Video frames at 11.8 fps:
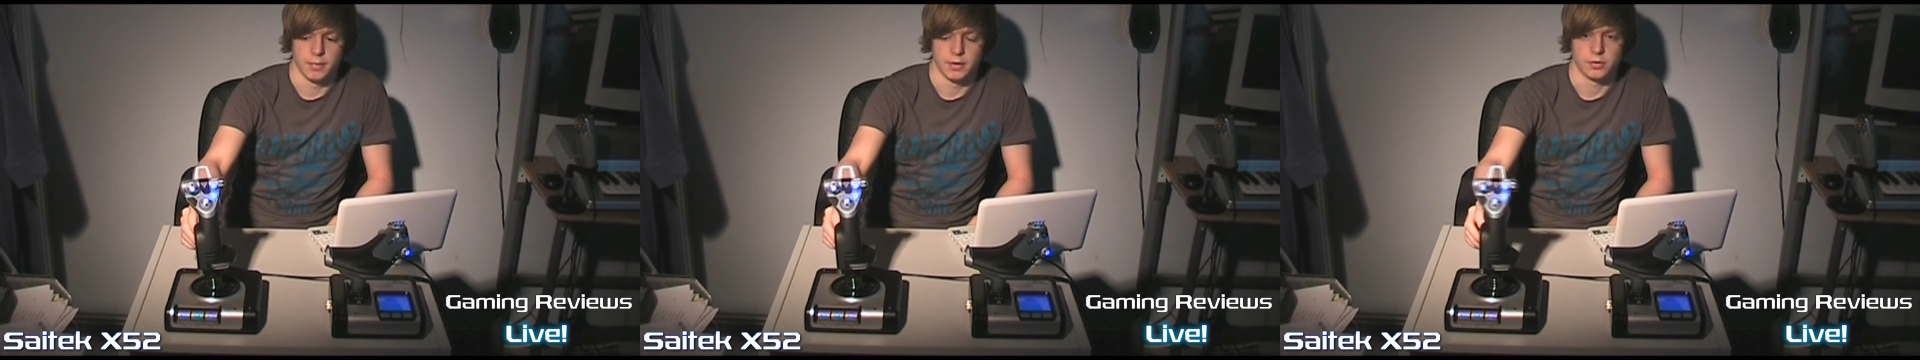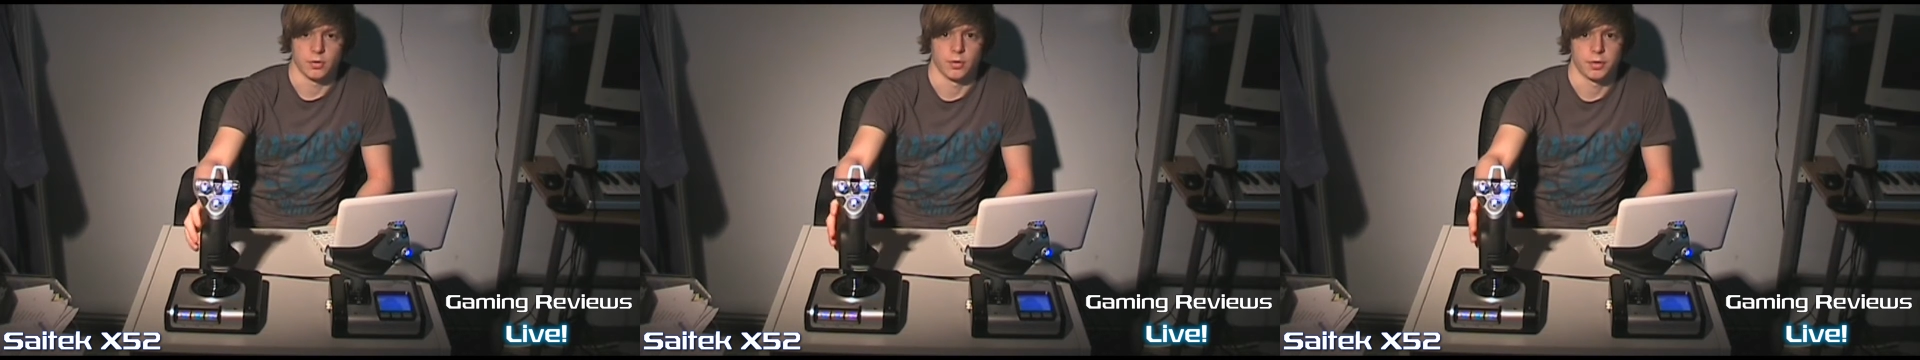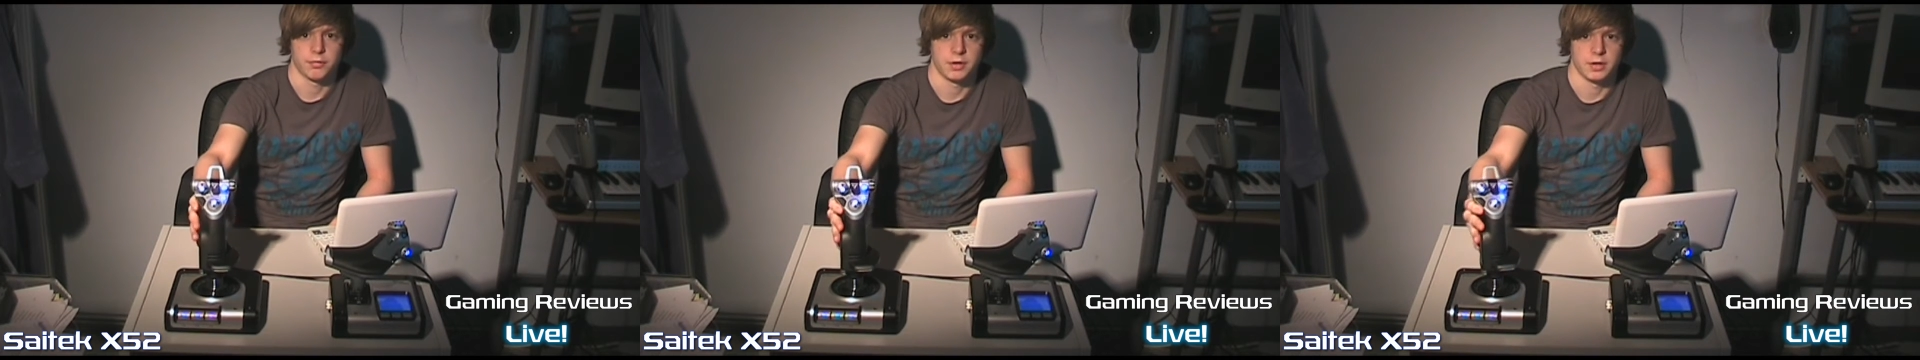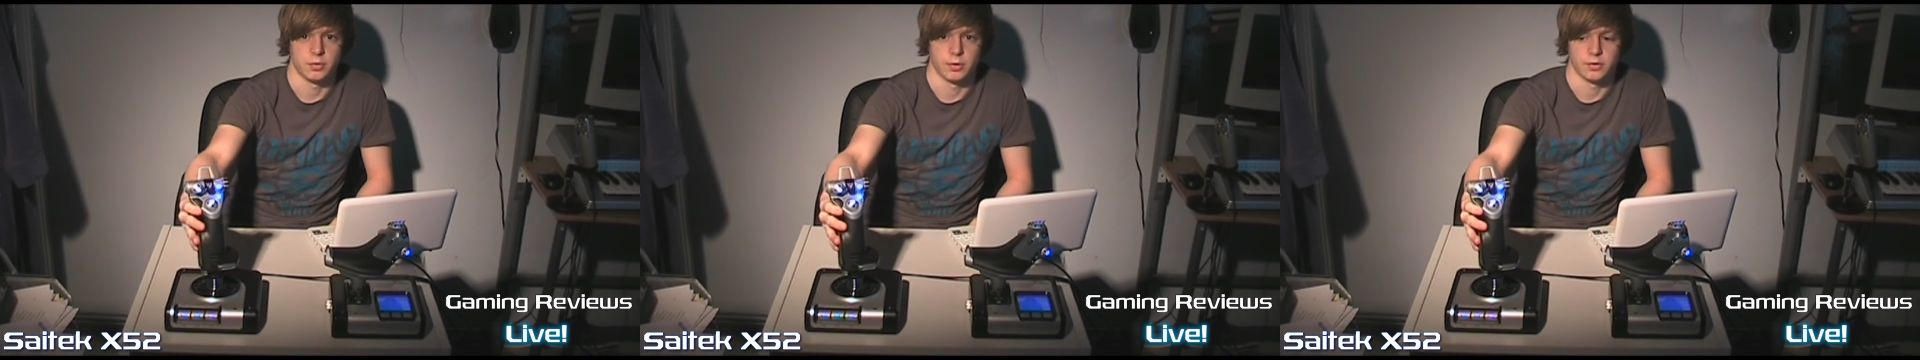It's got
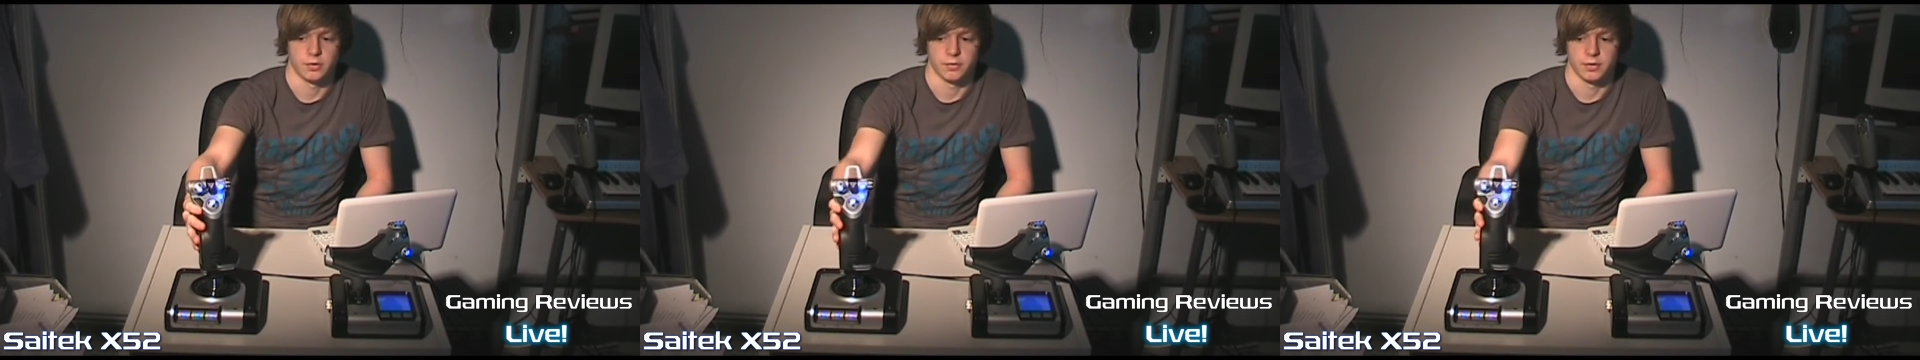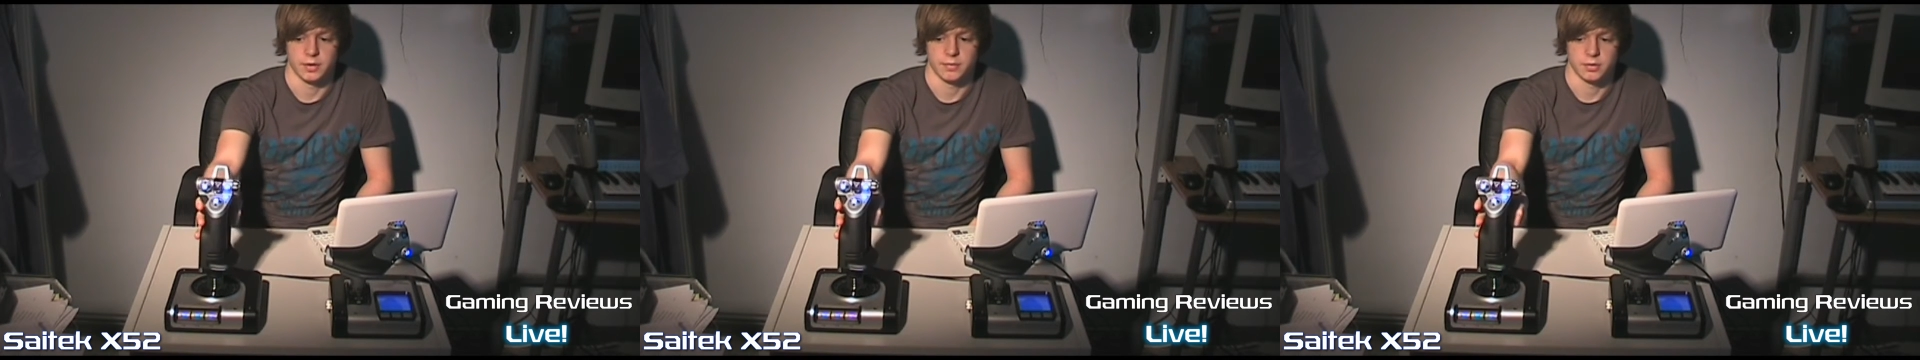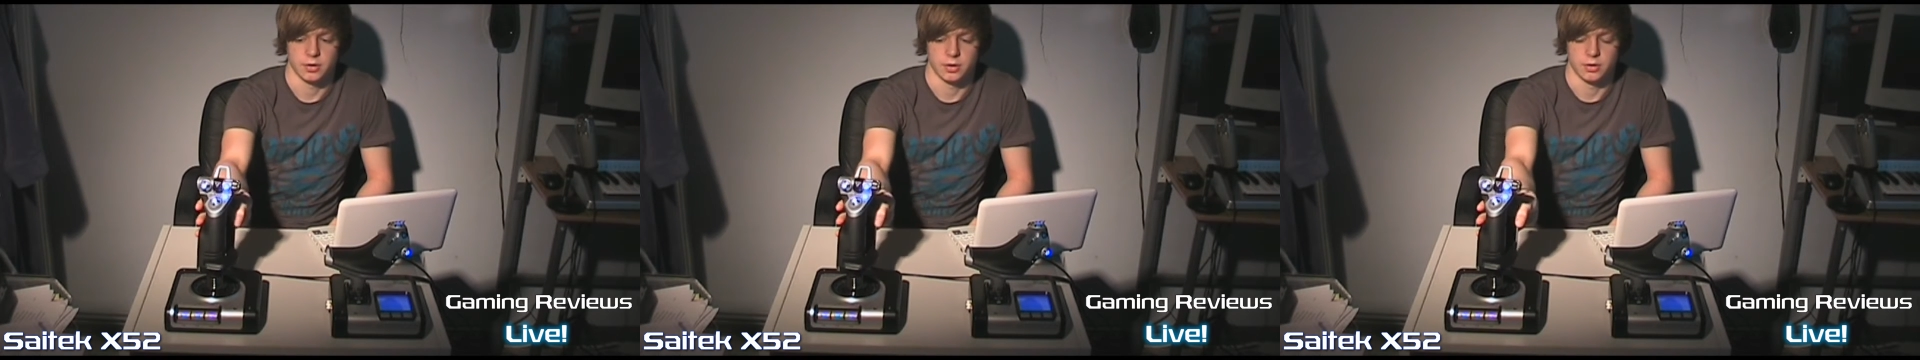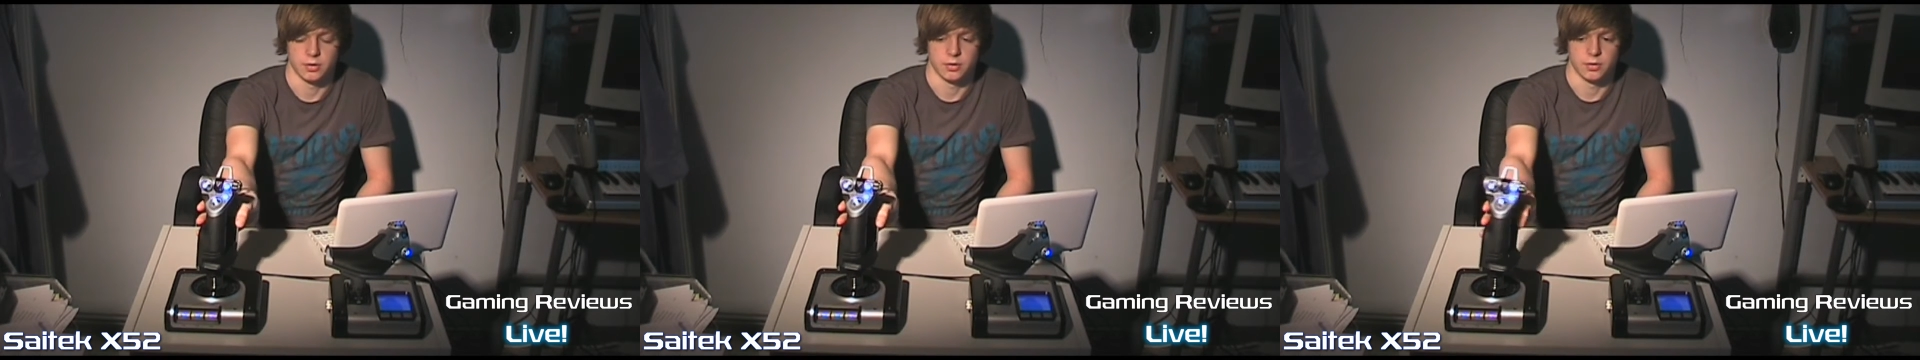3D twist, obviously, so you
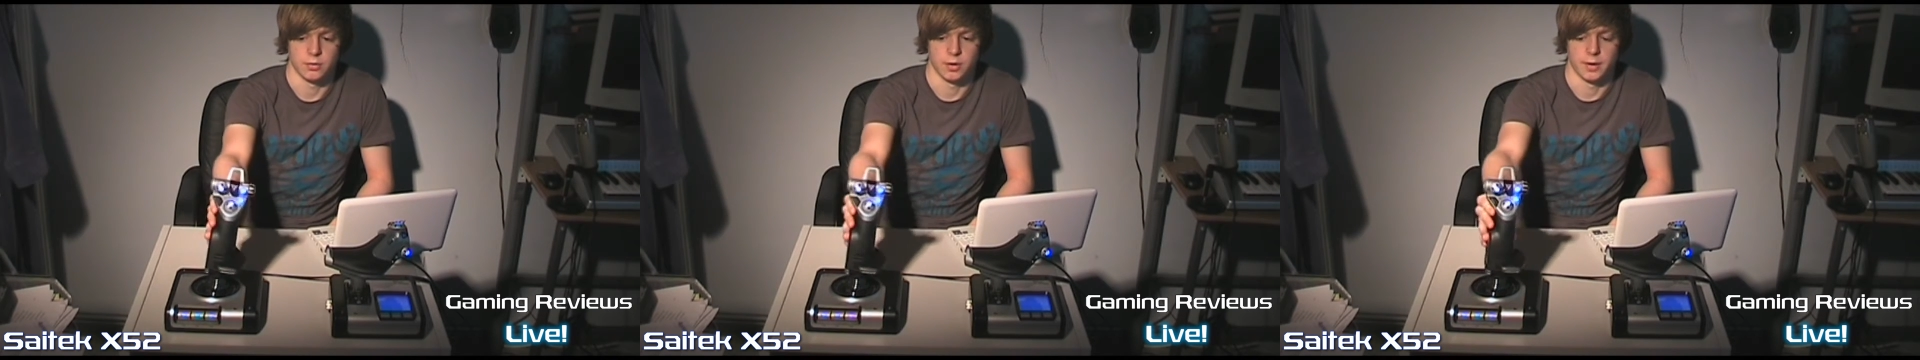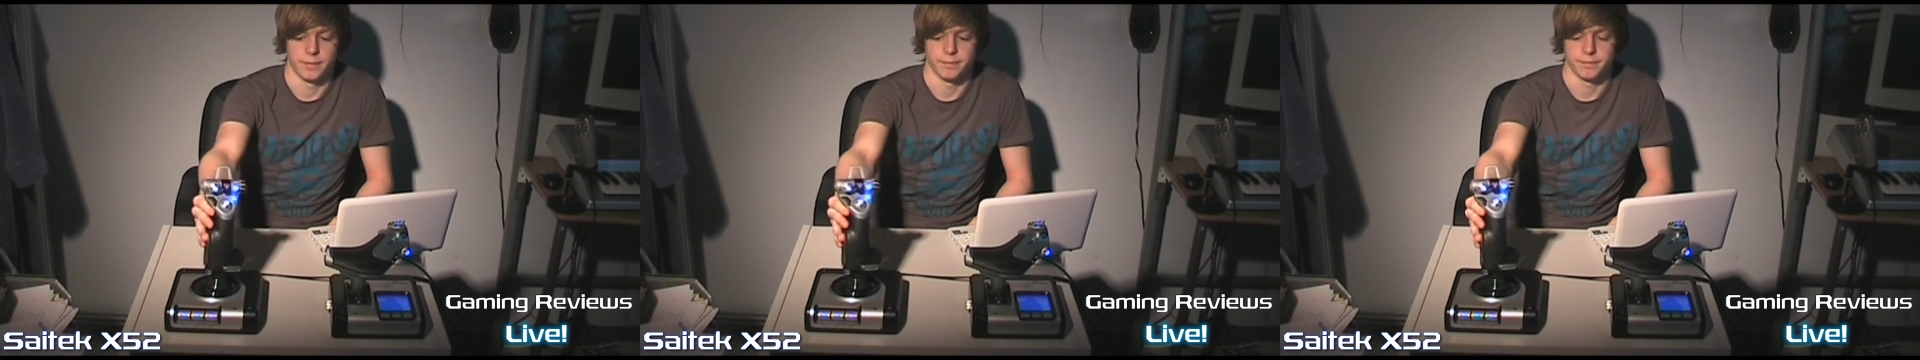can do